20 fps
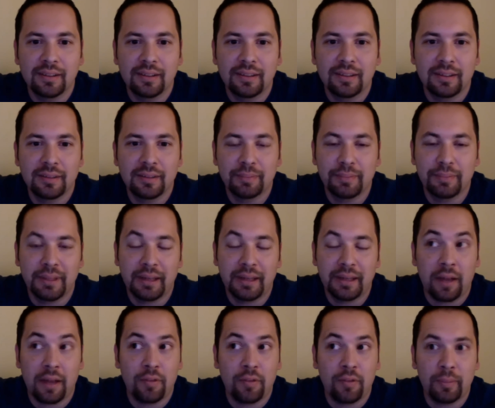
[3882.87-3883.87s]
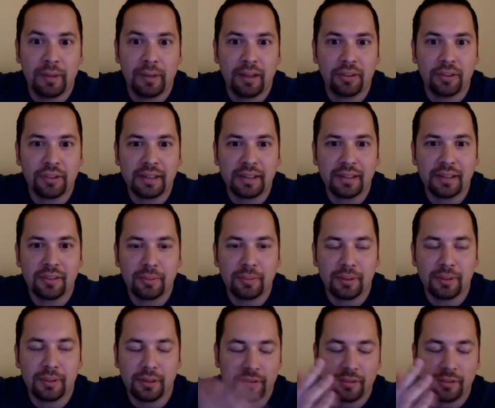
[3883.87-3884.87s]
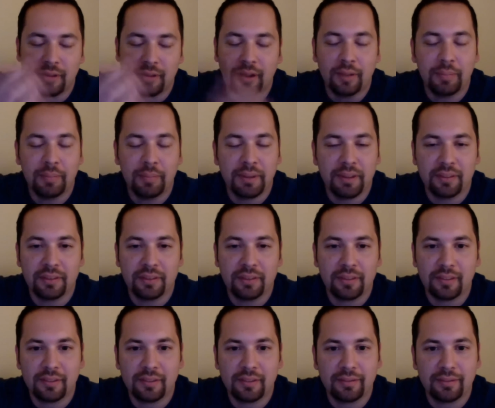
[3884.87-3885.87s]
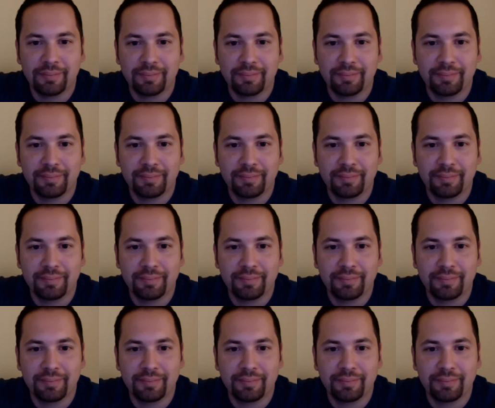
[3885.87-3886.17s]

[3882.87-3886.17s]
And not everybody else liked it, so I'm like, let's call it Pieces. And